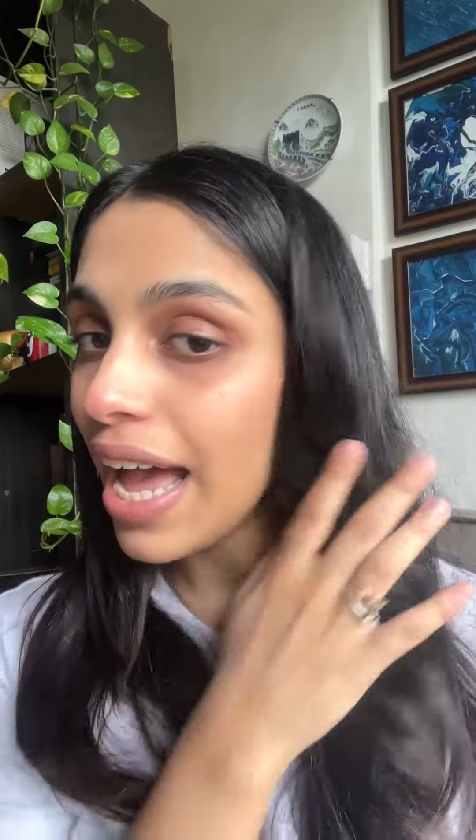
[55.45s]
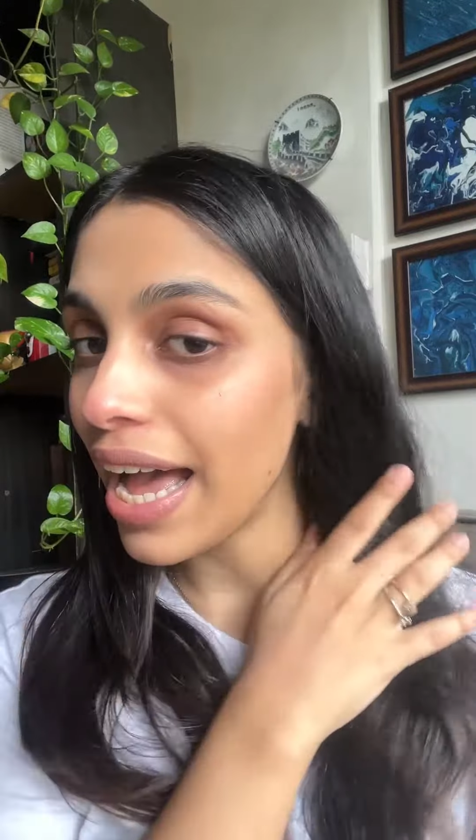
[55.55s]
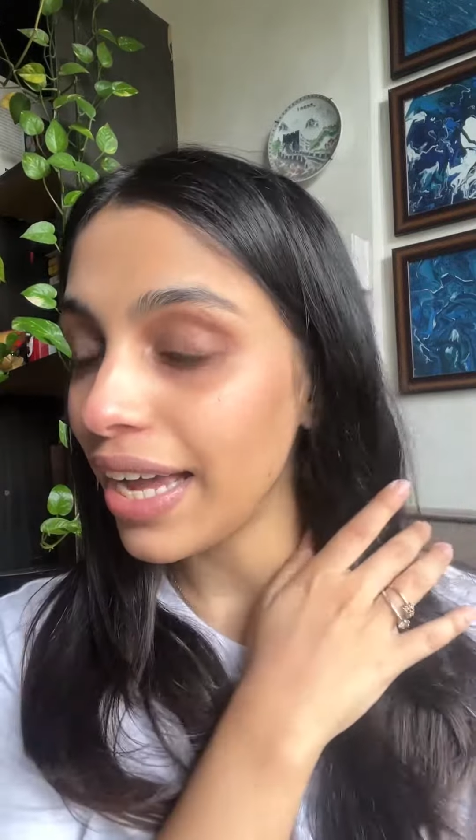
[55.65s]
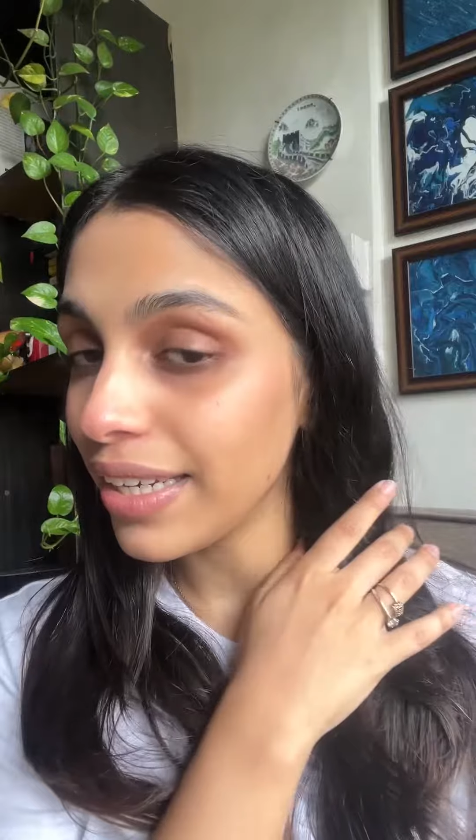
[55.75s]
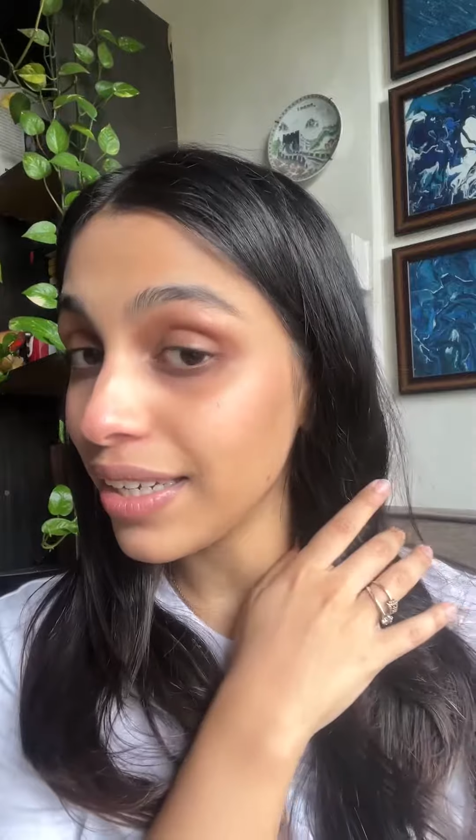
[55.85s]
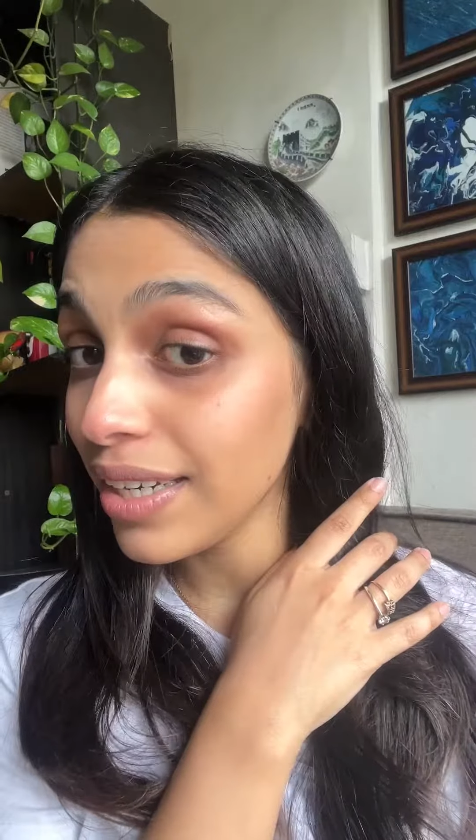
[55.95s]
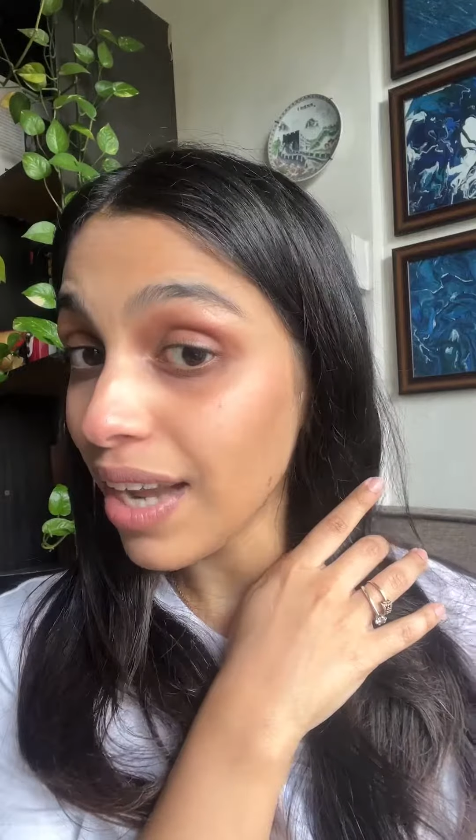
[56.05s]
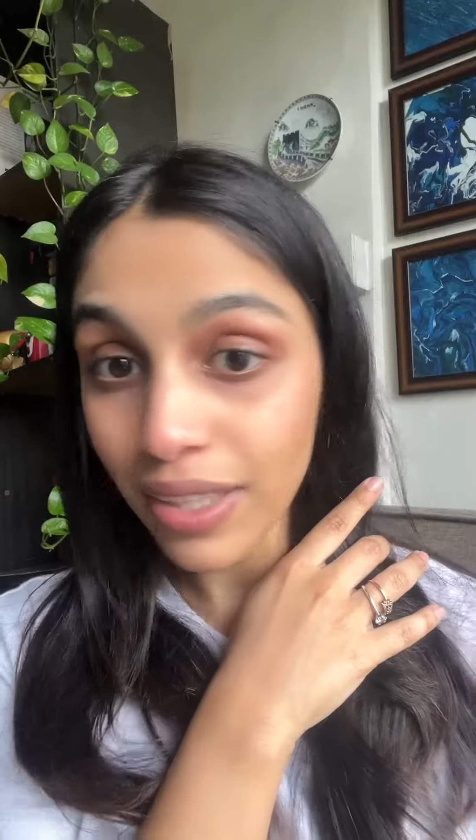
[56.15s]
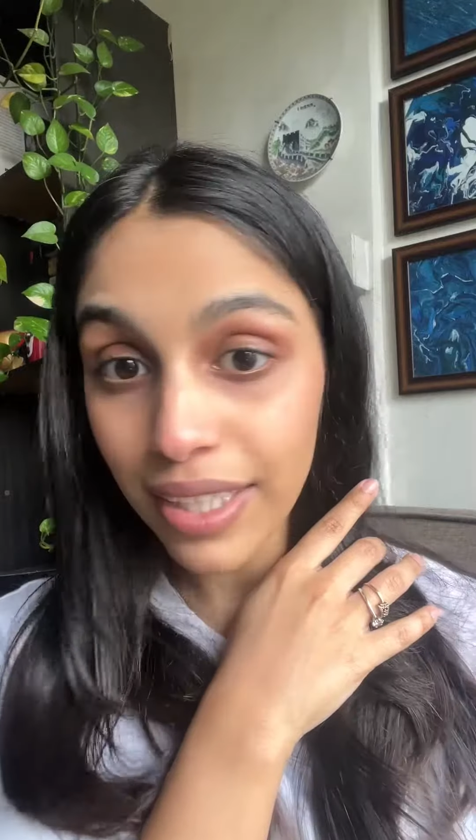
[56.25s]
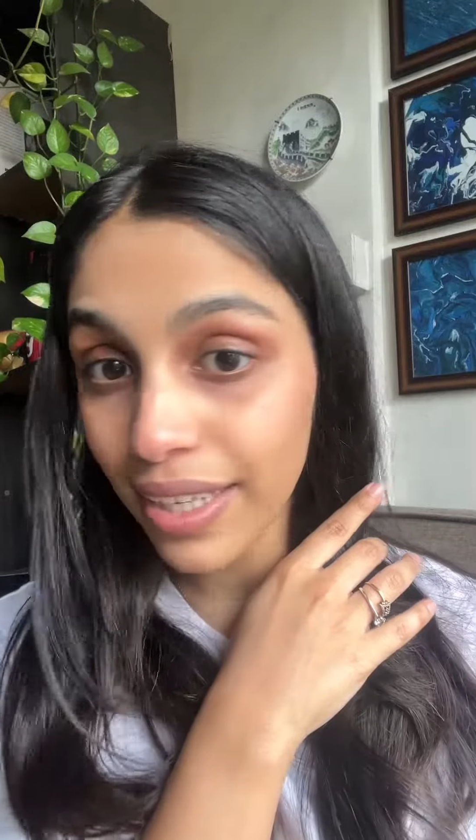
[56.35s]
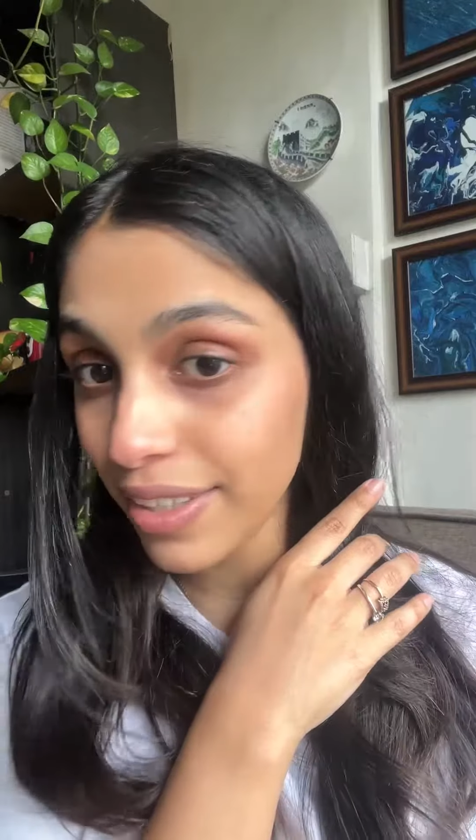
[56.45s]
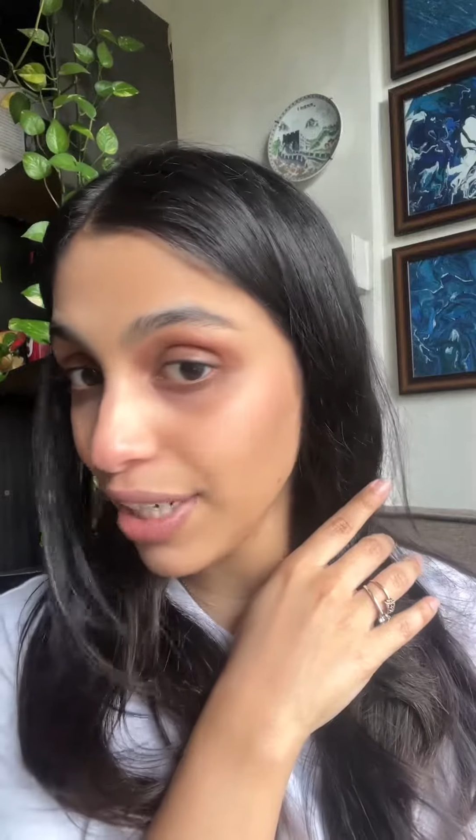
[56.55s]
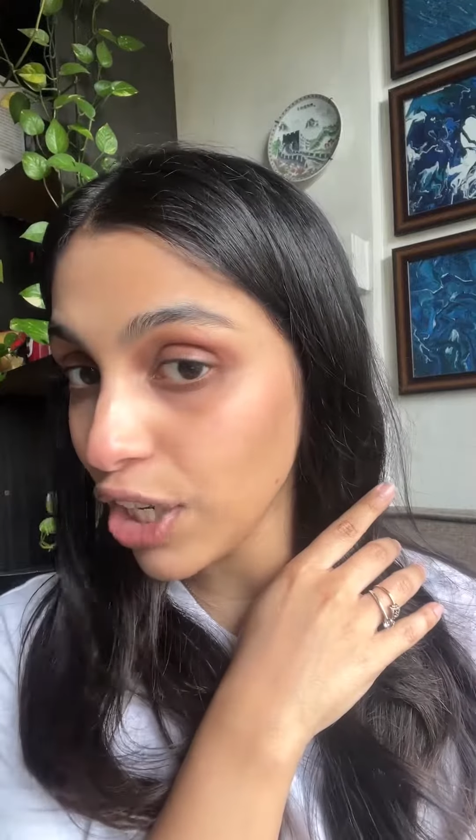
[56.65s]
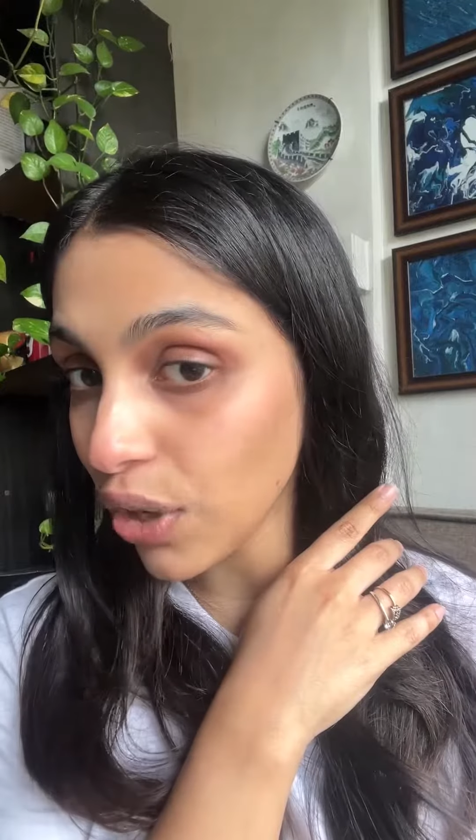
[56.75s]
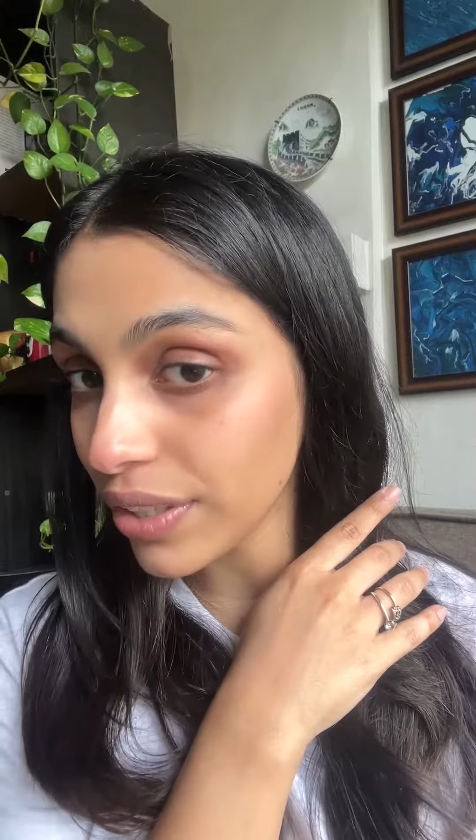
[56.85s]
and nothing
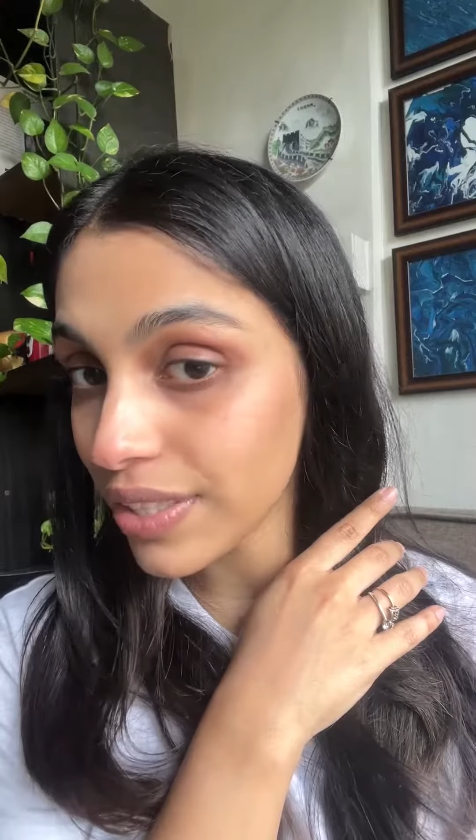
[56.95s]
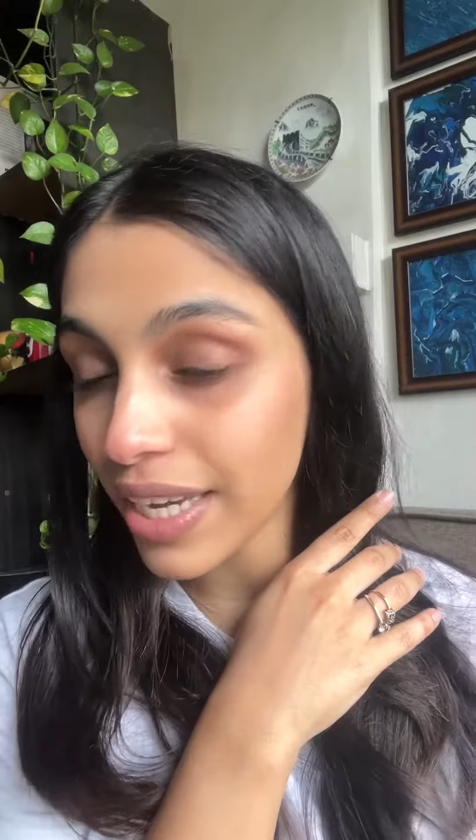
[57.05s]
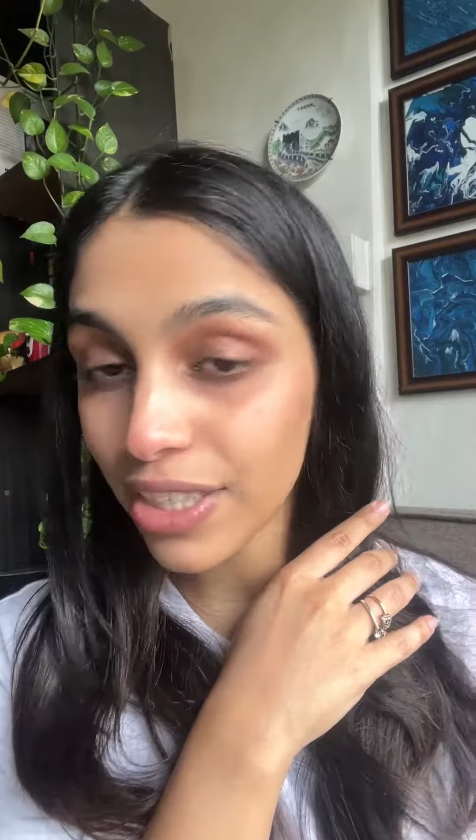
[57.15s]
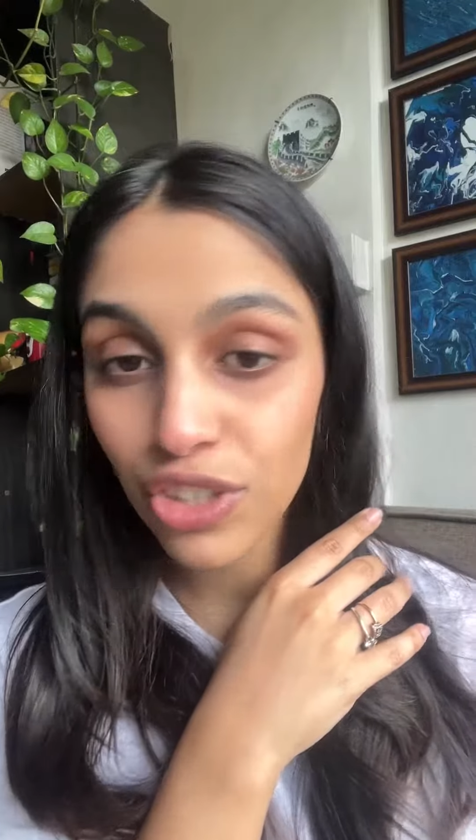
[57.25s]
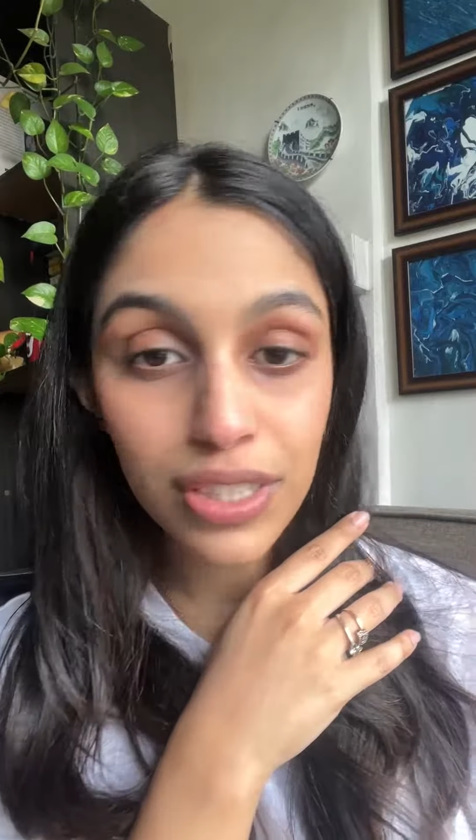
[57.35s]
really on this side,